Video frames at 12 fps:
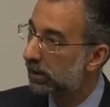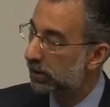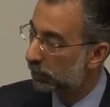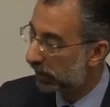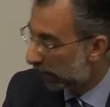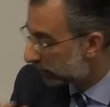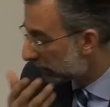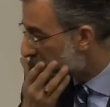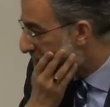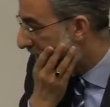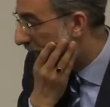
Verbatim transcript: So we came up with